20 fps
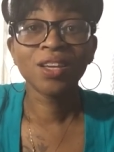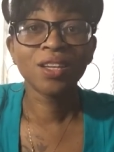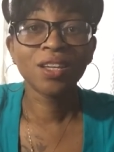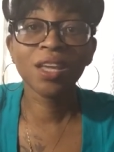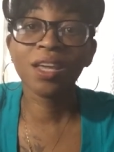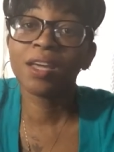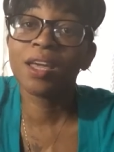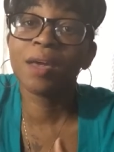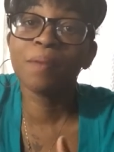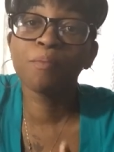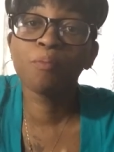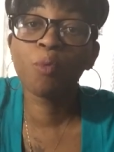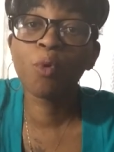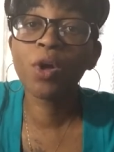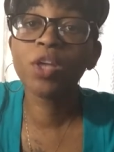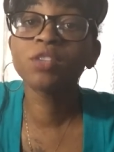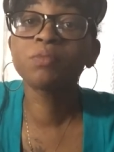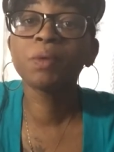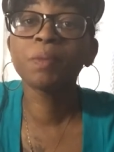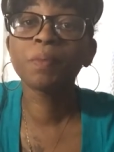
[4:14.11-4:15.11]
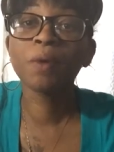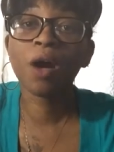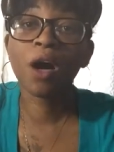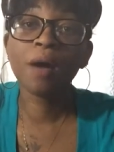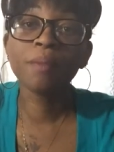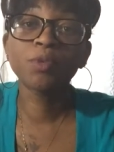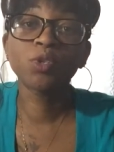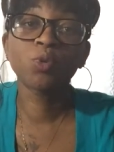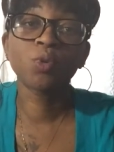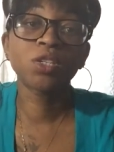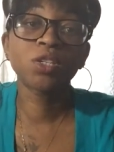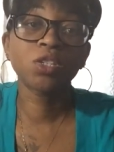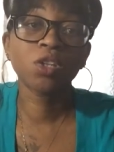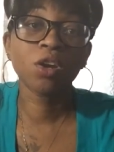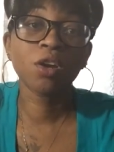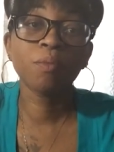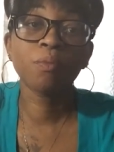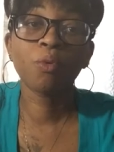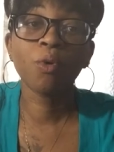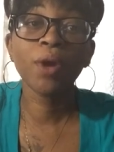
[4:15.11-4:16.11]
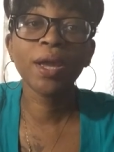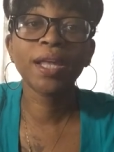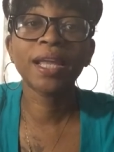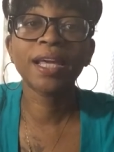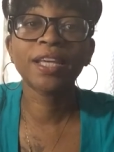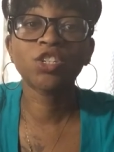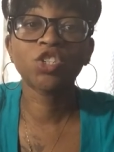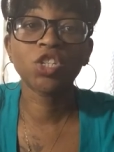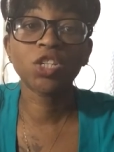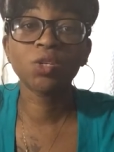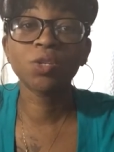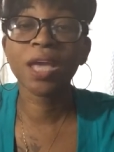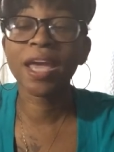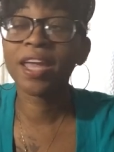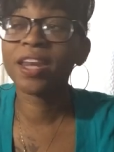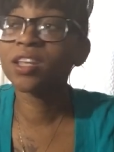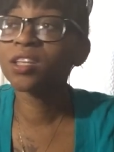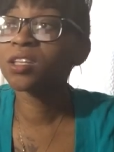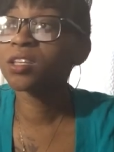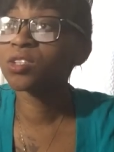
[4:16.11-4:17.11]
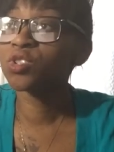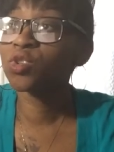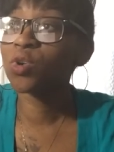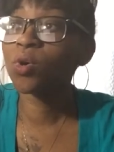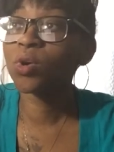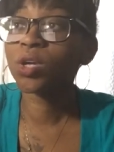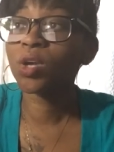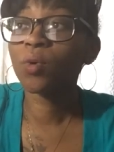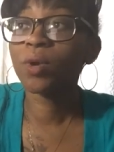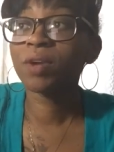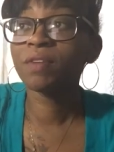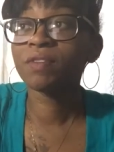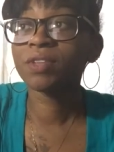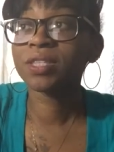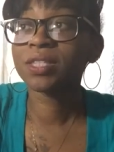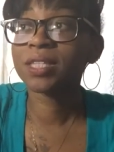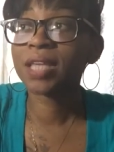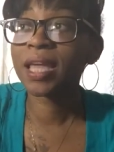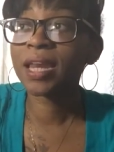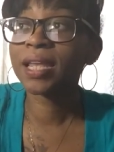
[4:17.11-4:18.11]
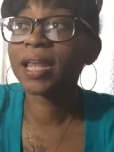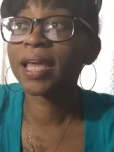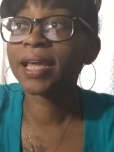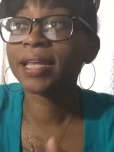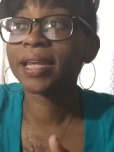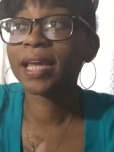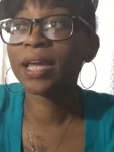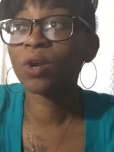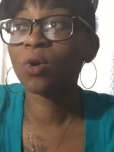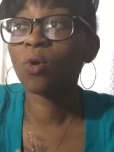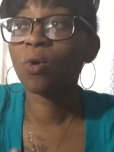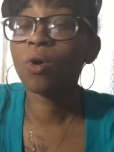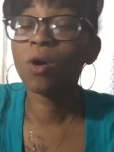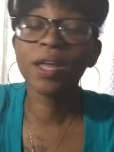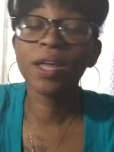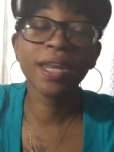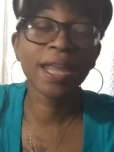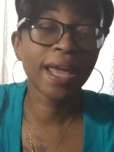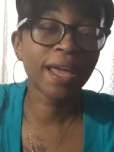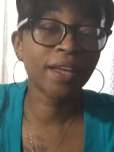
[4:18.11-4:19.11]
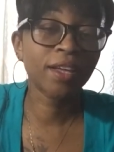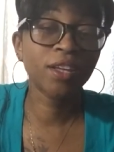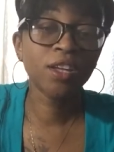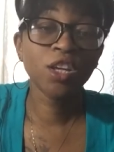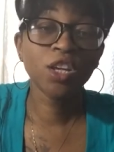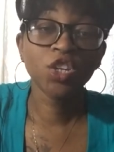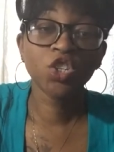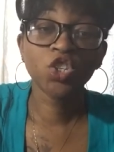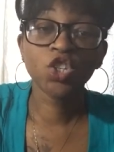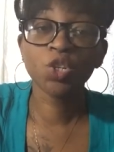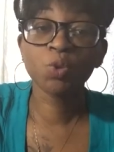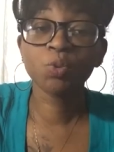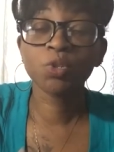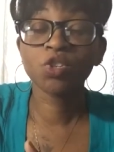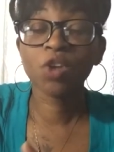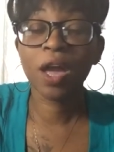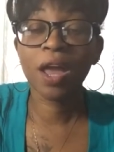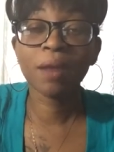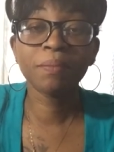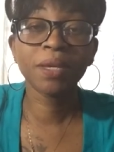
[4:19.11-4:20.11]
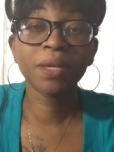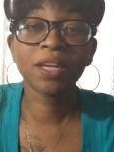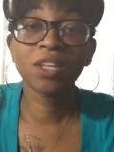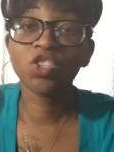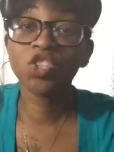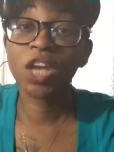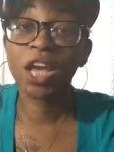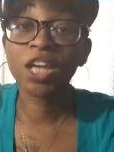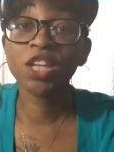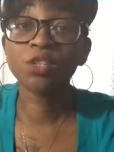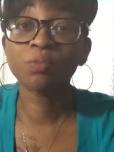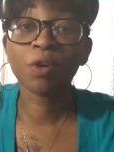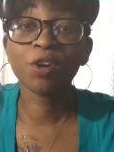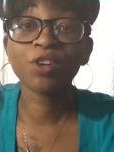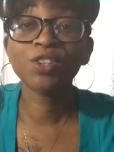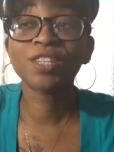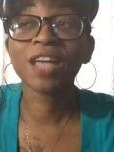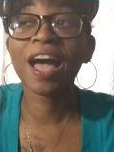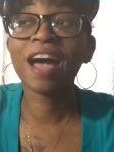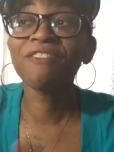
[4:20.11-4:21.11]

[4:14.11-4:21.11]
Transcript: It boils people up to a certain point. Like, and Tokyo even said it like later on that she was trying to be a changed person.